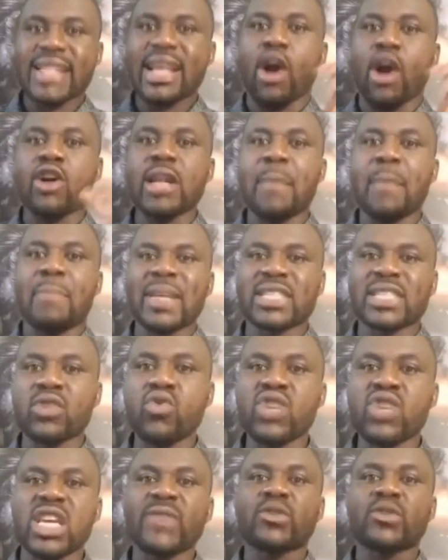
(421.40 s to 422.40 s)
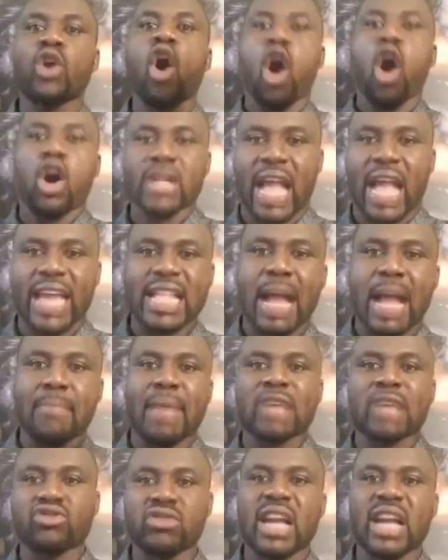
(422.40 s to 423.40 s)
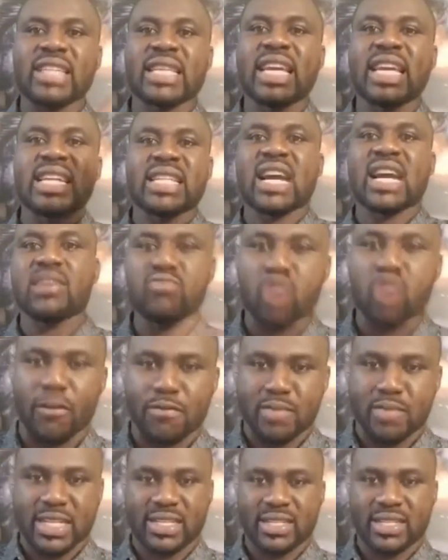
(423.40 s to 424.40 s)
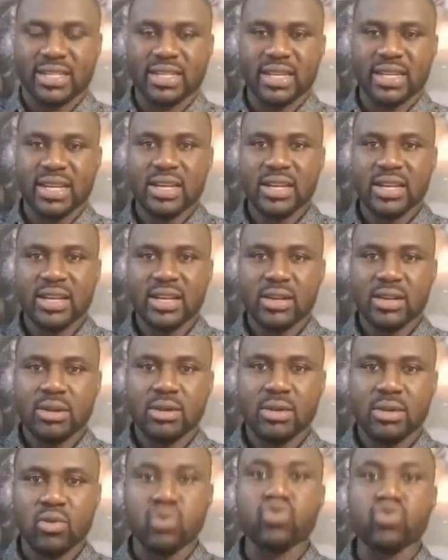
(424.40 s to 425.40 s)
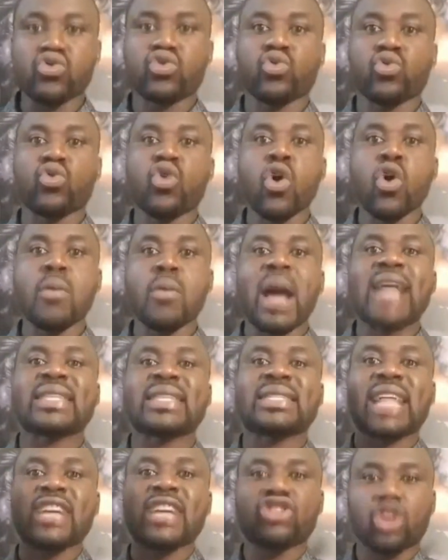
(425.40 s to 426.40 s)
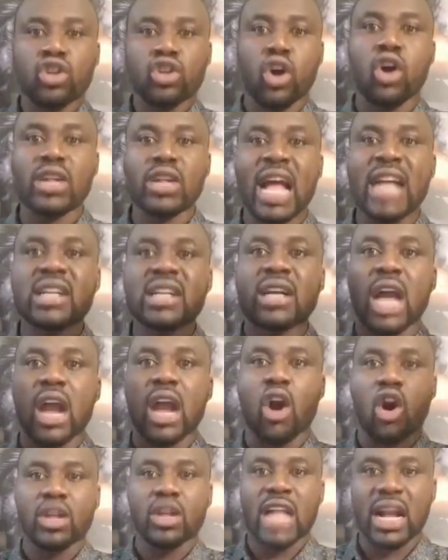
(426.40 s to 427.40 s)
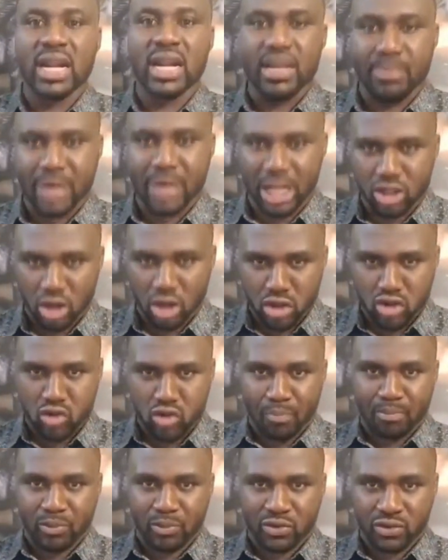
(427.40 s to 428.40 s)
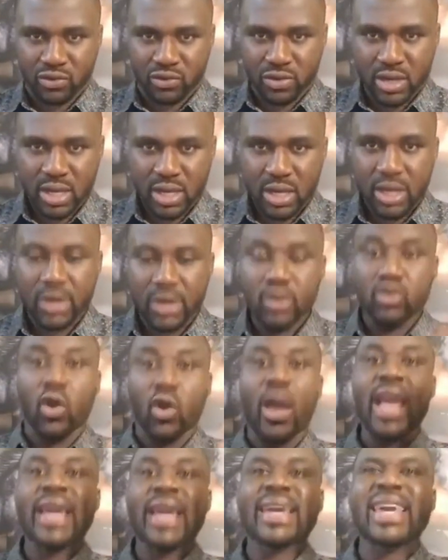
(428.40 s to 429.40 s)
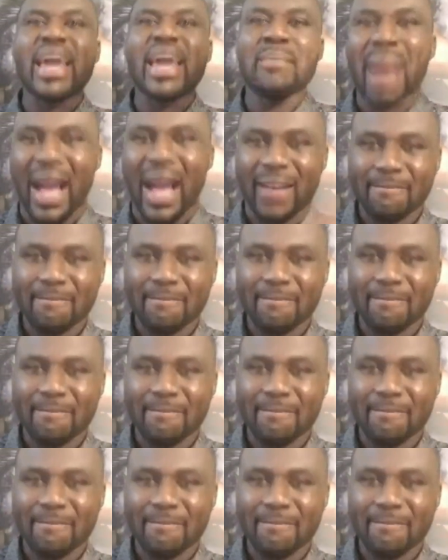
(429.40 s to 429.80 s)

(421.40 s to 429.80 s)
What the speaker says: only person who gives order in Ambazonia is the interim government, which will go by extension other liberation groups. So Ekema